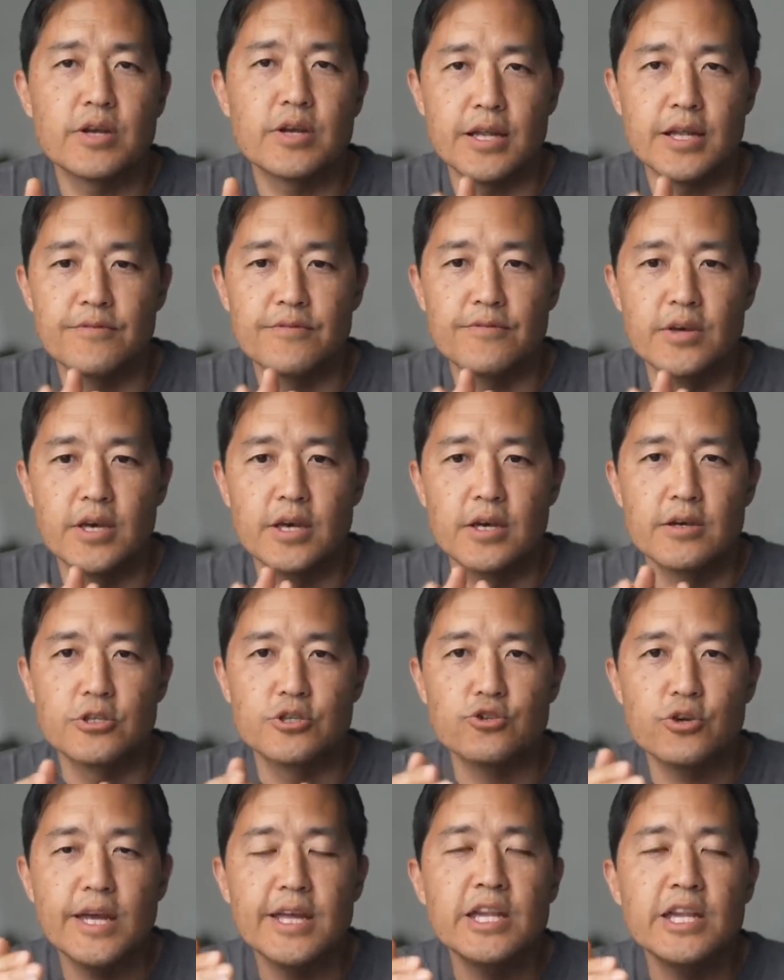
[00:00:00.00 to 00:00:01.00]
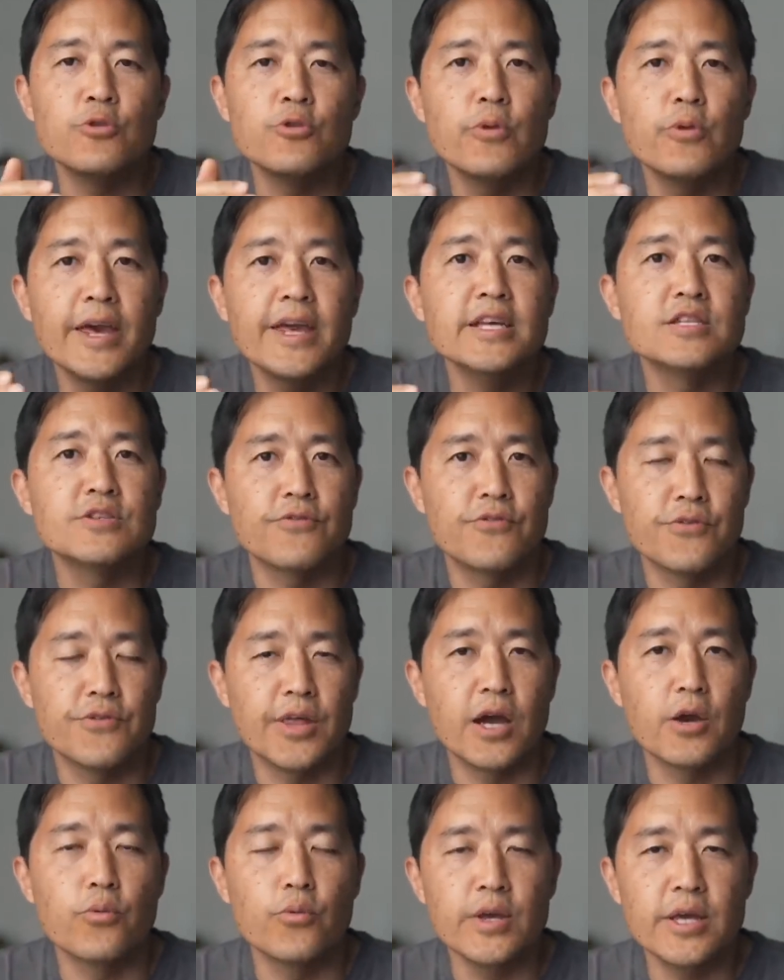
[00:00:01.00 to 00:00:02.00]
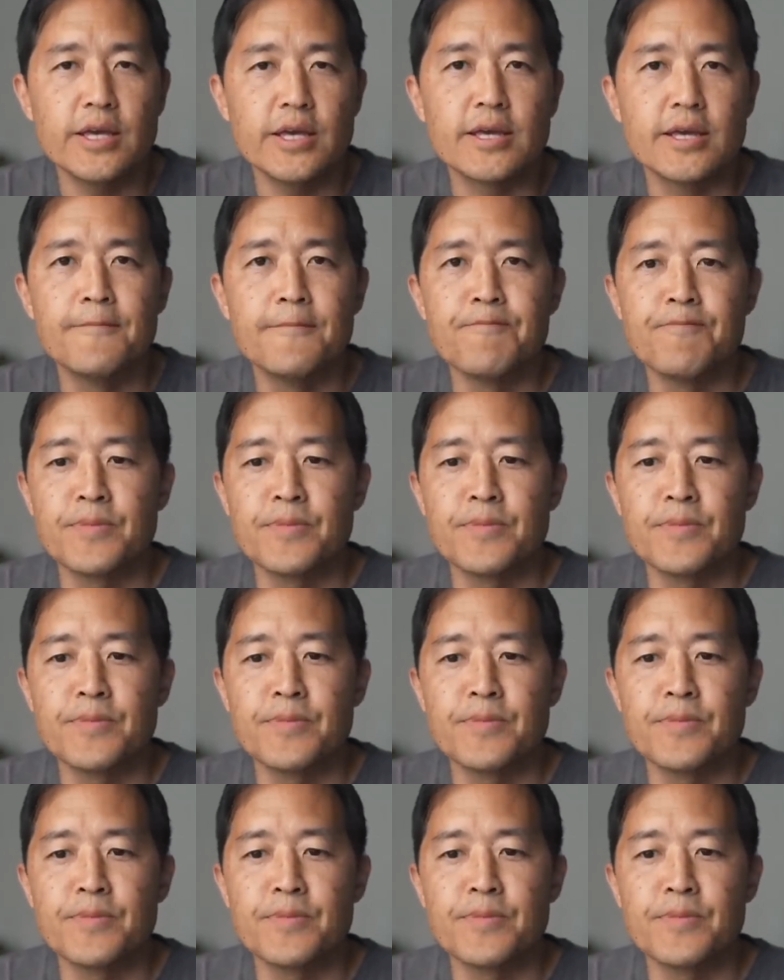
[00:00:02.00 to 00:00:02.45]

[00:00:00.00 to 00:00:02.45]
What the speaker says: kind of trading range for that week.